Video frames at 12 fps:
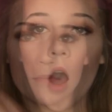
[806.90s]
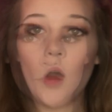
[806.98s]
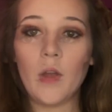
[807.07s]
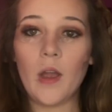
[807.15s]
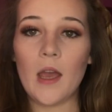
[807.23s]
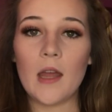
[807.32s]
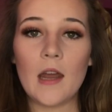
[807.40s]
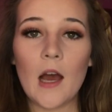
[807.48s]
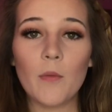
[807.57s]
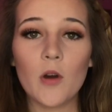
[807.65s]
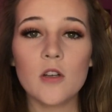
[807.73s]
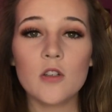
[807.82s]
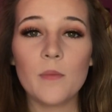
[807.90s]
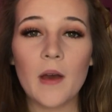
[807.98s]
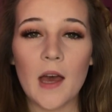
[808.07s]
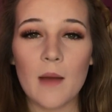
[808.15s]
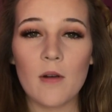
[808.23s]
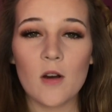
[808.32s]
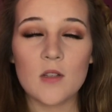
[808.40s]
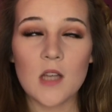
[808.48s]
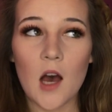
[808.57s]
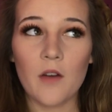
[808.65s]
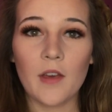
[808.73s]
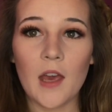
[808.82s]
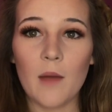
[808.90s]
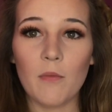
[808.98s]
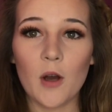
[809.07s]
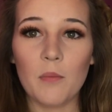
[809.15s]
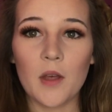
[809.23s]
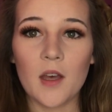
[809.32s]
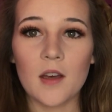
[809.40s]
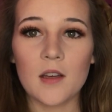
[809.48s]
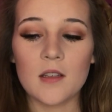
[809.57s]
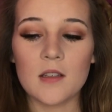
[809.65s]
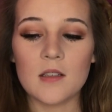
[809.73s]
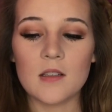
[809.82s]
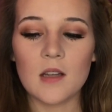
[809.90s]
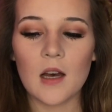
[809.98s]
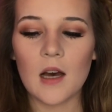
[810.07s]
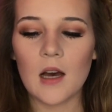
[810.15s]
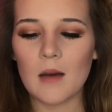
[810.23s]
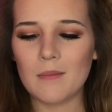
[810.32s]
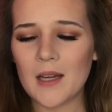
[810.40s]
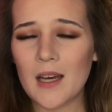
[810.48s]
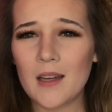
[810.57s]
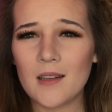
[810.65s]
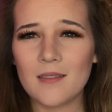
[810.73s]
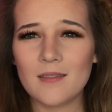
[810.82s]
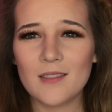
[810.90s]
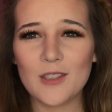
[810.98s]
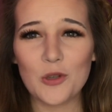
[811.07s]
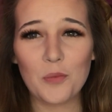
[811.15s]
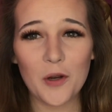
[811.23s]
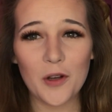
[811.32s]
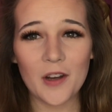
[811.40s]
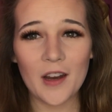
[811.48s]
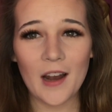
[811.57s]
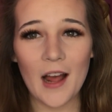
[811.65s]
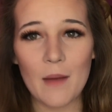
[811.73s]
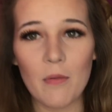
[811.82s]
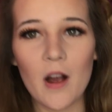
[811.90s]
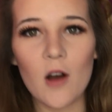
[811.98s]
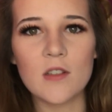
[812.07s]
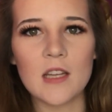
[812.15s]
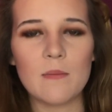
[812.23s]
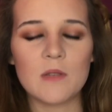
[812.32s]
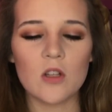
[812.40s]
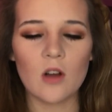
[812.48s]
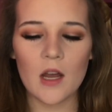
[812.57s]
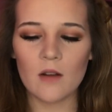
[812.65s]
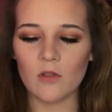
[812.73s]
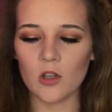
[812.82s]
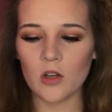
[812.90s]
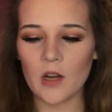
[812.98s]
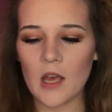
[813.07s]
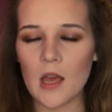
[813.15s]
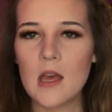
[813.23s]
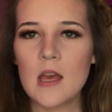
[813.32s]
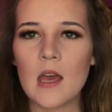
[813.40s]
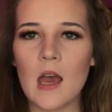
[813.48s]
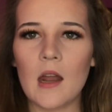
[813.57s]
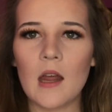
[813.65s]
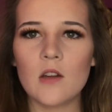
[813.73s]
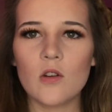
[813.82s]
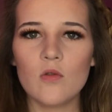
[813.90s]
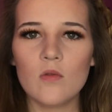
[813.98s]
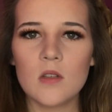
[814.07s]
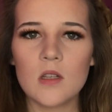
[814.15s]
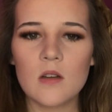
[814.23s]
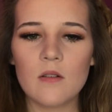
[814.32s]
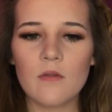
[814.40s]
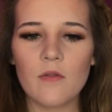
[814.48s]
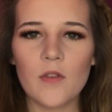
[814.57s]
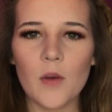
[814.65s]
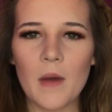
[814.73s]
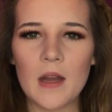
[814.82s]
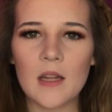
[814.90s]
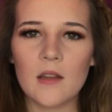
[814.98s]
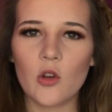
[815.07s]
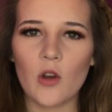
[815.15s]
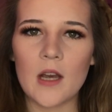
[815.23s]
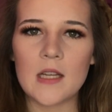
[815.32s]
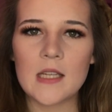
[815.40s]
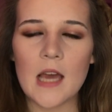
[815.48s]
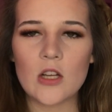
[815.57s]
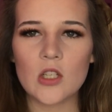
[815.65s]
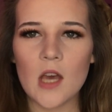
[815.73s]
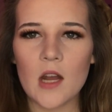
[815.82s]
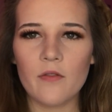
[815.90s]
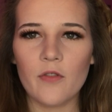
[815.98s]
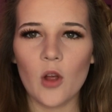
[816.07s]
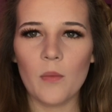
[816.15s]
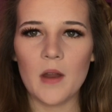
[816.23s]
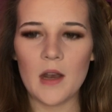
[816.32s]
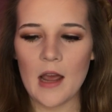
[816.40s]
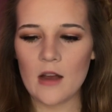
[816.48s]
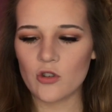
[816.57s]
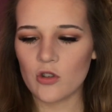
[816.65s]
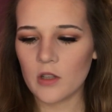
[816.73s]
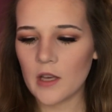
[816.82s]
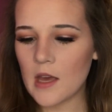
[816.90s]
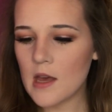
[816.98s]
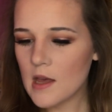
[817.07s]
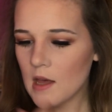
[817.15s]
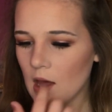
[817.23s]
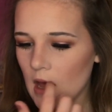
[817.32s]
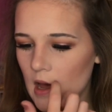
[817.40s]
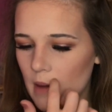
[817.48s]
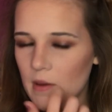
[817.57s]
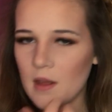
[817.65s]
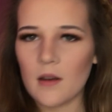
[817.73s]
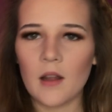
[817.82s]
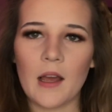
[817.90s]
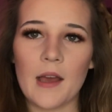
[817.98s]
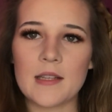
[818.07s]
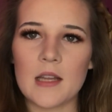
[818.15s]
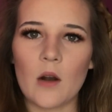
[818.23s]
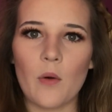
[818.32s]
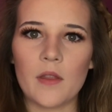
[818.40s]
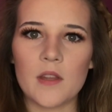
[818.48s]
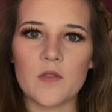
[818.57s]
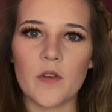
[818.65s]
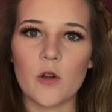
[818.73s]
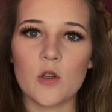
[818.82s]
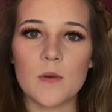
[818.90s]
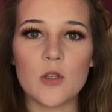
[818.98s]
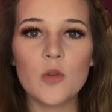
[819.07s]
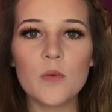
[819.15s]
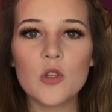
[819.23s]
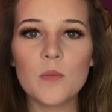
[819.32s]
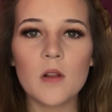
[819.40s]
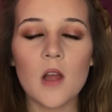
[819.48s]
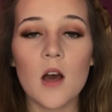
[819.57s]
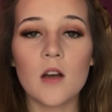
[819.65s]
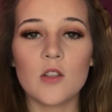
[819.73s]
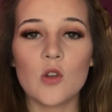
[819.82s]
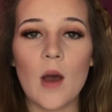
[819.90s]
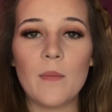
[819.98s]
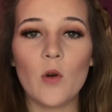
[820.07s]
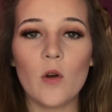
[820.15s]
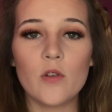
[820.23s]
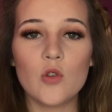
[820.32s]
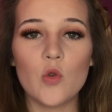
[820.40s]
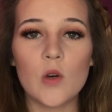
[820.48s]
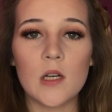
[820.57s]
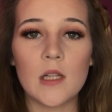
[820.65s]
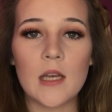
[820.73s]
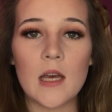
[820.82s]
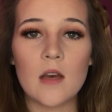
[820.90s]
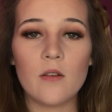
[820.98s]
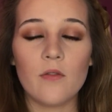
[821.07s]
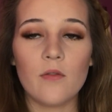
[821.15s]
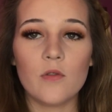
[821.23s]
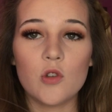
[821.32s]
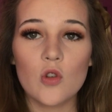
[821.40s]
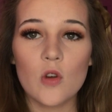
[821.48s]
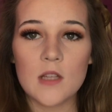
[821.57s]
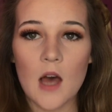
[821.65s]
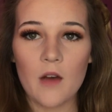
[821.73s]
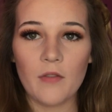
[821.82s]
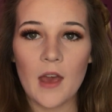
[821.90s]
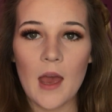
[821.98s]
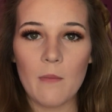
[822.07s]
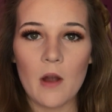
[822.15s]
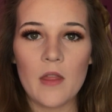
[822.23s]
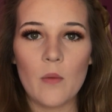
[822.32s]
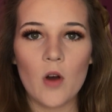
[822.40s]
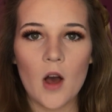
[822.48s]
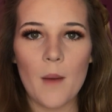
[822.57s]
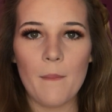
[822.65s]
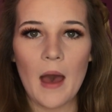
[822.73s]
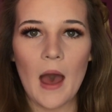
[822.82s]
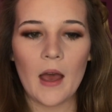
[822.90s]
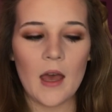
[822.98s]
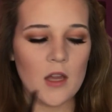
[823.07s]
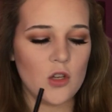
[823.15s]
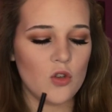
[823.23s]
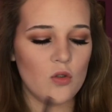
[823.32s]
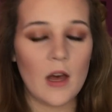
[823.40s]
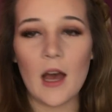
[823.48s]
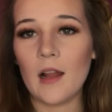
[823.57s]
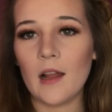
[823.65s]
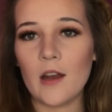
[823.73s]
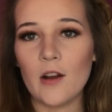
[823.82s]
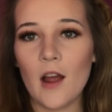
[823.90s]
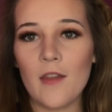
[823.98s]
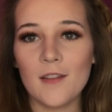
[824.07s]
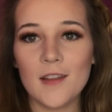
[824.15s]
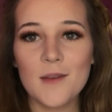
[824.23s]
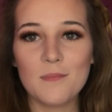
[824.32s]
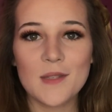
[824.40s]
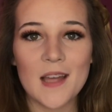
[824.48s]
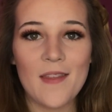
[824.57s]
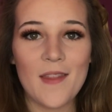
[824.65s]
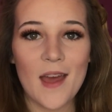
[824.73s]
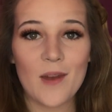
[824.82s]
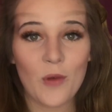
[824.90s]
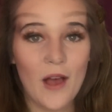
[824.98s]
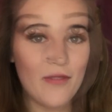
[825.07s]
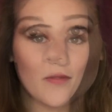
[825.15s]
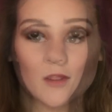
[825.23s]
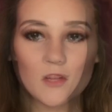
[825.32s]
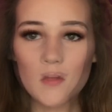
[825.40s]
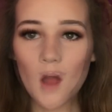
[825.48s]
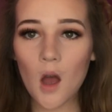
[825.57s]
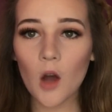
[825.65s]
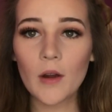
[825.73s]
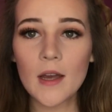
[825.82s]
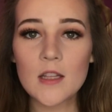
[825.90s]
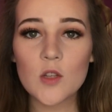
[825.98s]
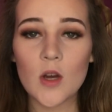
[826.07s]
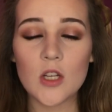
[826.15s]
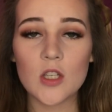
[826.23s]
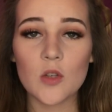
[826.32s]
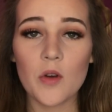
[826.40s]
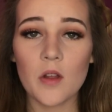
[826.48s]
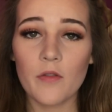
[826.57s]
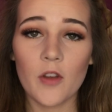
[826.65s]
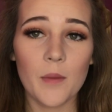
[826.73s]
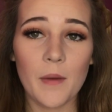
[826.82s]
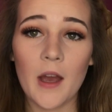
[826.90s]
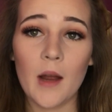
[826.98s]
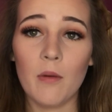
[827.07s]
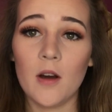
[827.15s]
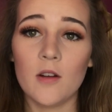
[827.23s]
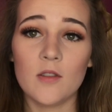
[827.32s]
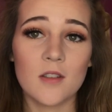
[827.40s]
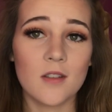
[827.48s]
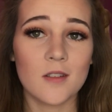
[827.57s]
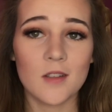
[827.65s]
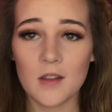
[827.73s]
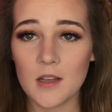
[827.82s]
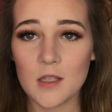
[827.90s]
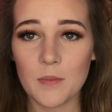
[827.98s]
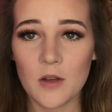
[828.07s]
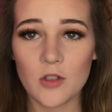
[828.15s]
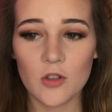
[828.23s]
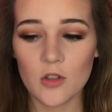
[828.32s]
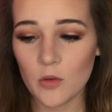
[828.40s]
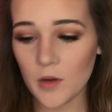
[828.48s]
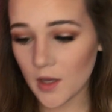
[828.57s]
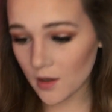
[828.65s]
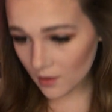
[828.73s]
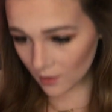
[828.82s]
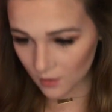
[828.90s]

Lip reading: Alright, and now I'm going to do my eyebrows off camera because I'm not super good at eyebrows and I'm still kind of learning. And I don't film mine in crazy, I just kind of film in naturally. And like I said, I want this video to be super long, so I'm going to quickly do those off camera and then we'll come back and do the highlighter and the lips and then we'll have a finished look. Alright, so I just quickly filled in my eyebrows. There's nothing special to it.